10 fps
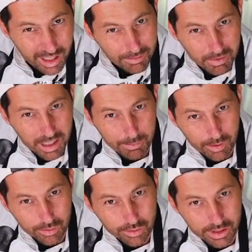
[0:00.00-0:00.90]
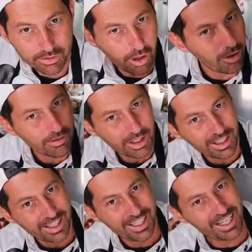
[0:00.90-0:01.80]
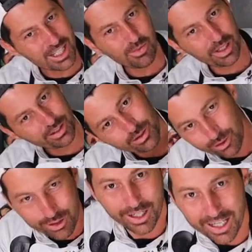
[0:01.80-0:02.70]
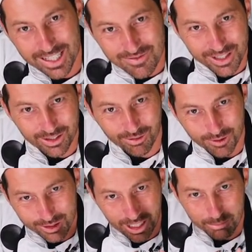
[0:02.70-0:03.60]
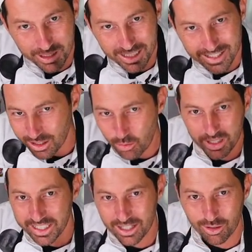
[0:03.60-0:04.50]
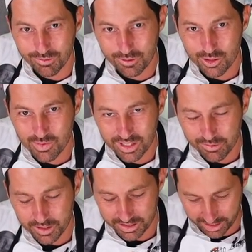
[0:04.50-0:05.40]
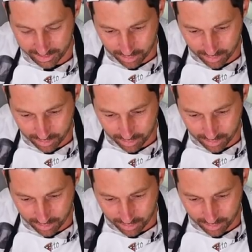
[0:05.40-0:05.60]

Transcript: them a couple of tricks. No, let's wait to the next video for that because I don't want to get confused with different things.